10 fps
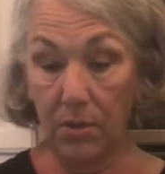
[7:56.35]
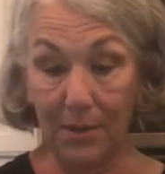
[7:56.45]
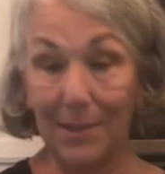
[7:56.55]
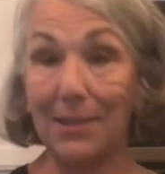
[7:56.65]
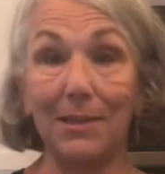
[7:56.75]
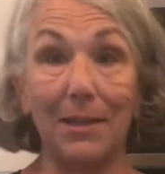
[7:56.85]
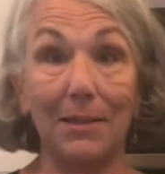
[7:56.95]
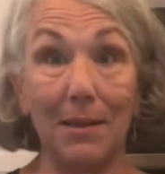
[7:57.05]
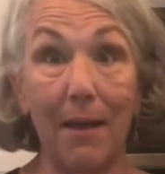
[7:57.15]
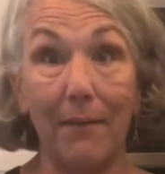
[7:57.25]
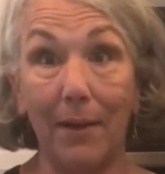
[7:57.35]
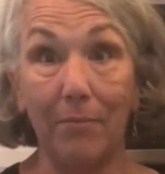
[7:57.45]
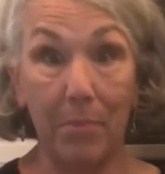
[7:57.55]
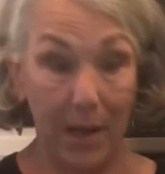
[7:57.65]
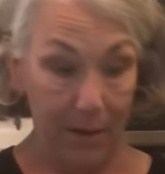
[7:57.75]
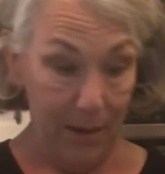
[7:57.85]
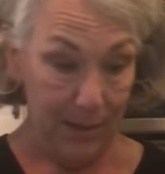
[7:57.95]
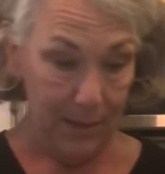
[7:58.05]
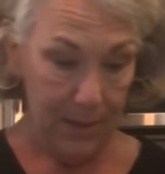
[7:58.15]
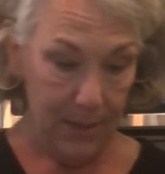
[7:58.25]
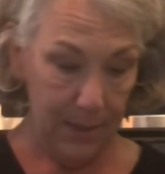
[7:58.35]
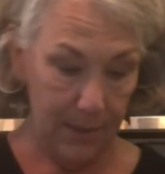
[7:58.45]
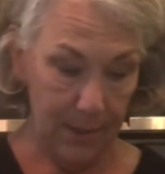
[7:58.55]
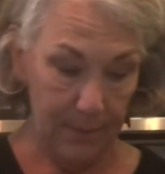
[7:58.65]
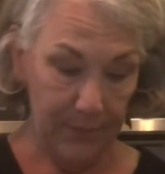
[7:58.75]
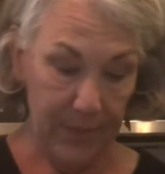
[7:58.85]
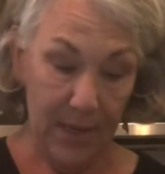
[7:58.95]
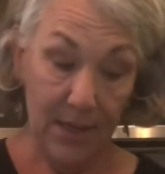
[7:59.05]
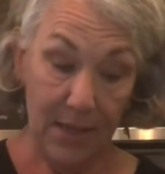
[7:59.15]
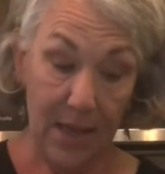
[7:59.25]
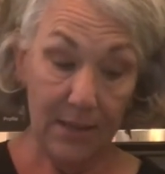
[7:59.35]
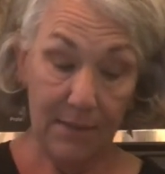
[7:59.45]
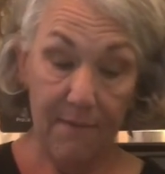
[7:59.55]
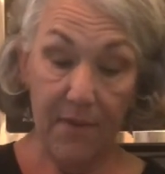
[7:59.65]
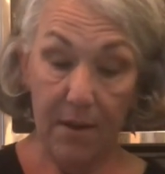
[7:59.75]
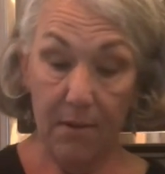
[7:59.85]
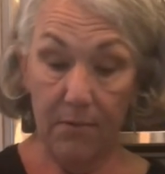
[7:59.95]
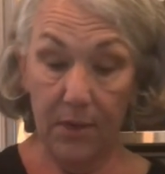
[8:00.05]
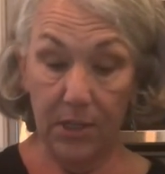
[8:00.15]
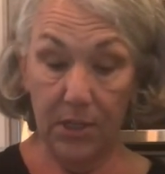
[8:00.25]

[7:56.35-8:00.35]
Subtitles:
this dish doesn't have enough butter as it is. It's a very rich